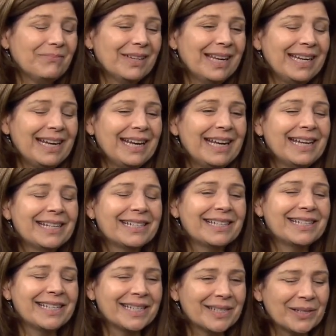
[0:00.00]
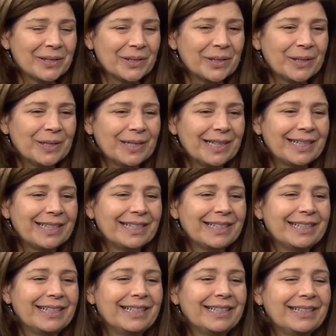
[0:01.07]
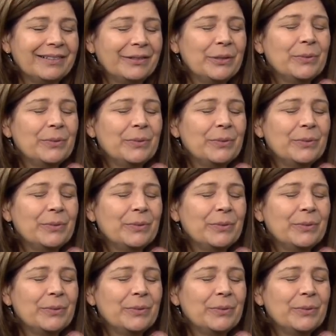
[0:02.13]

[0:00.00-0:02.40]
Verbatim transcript: and I had a sister uh, uh,